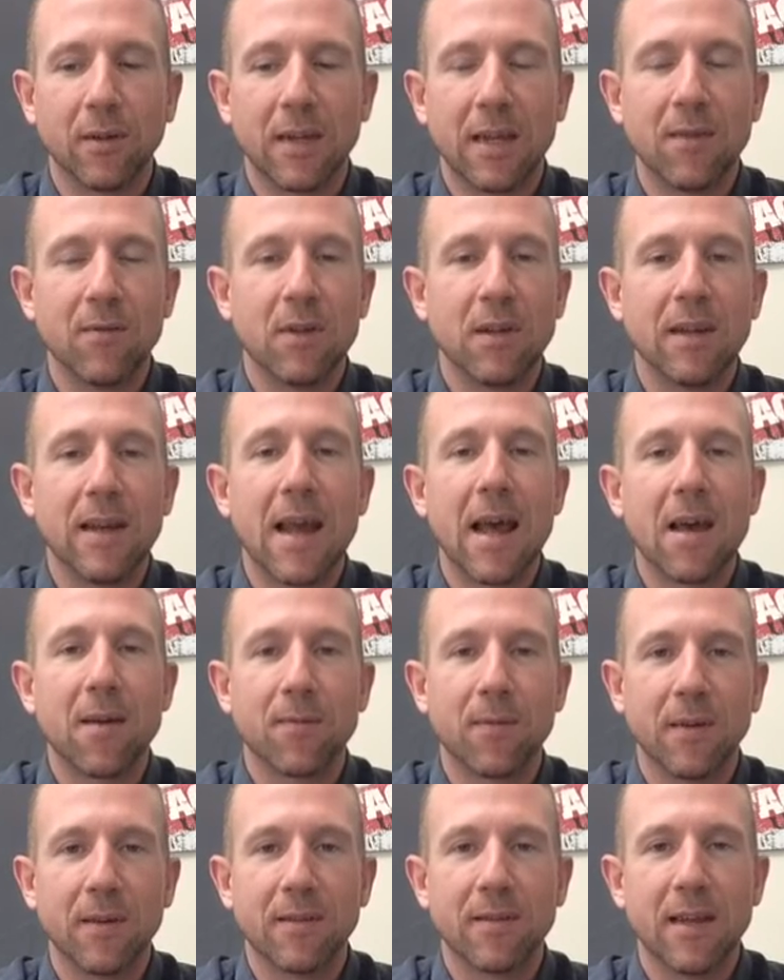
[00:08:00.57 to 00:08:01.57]
give you an
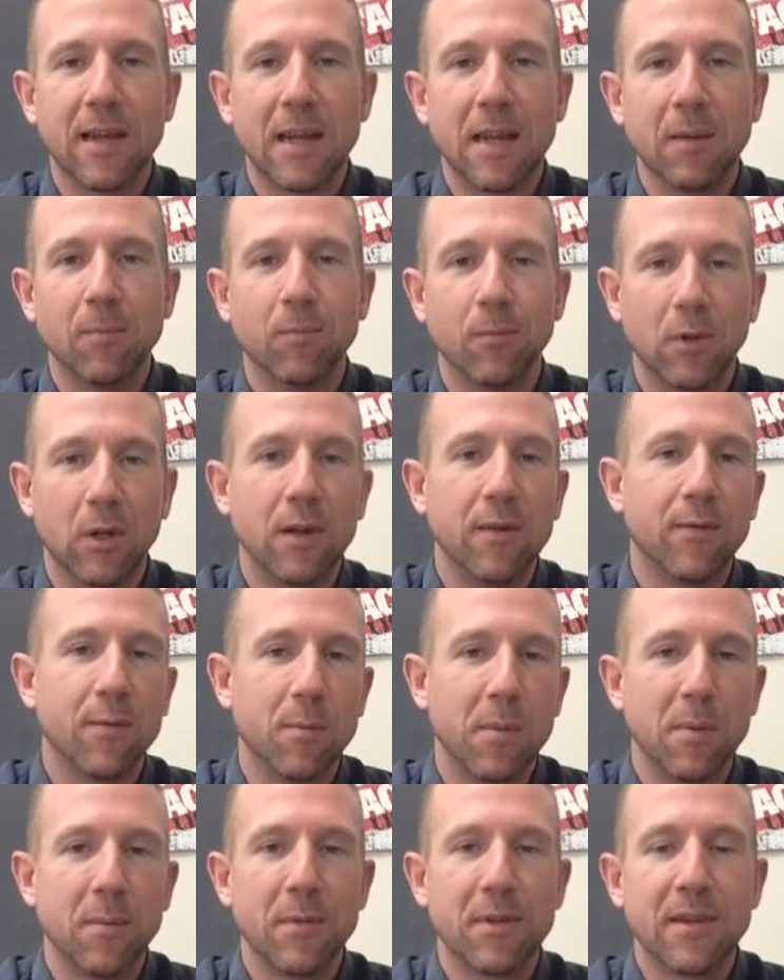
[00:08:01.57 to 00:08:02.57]
F and say learn
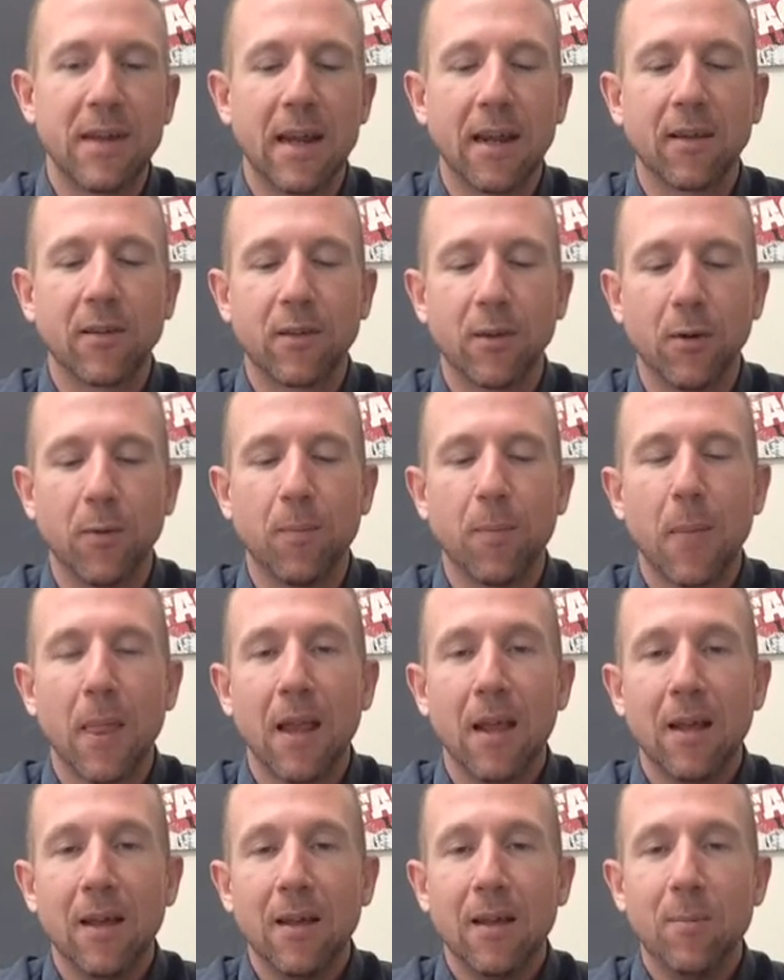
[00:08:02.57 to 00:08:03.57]
from your mistakes. So
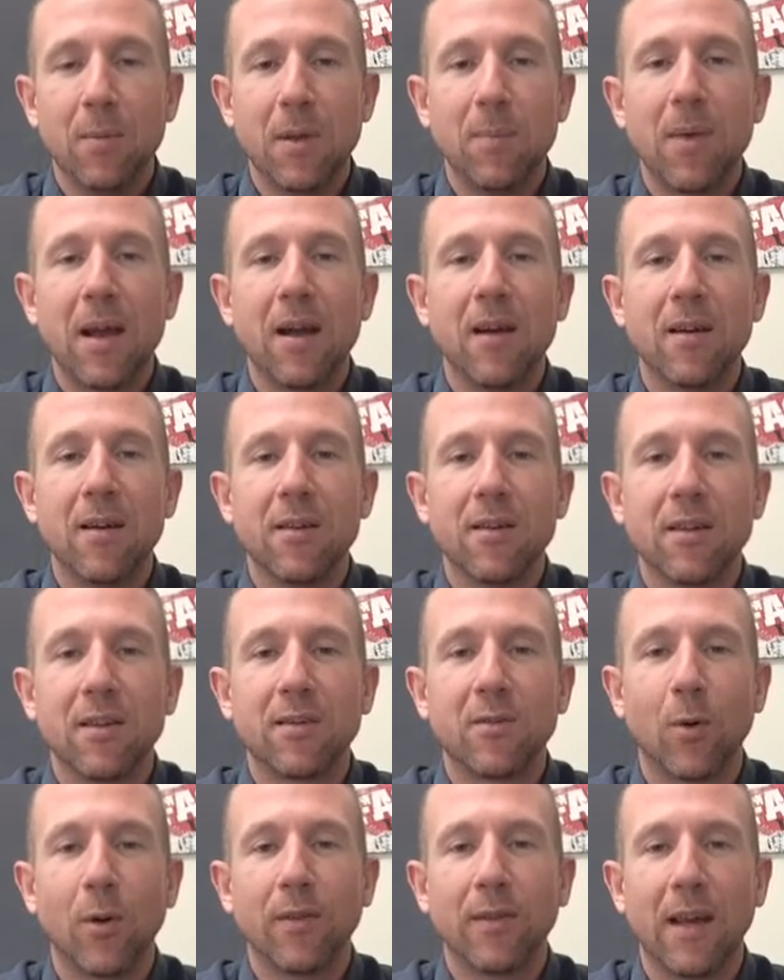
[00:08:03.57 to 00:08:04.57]
be better to
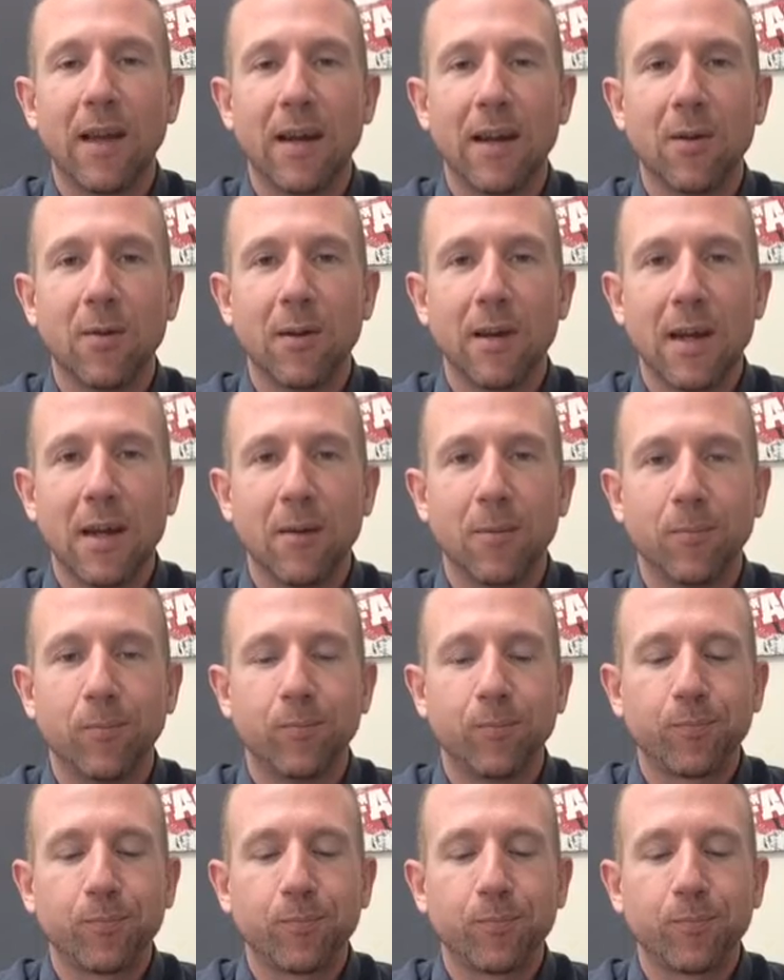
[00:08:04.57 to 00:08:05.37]
just sort that out now.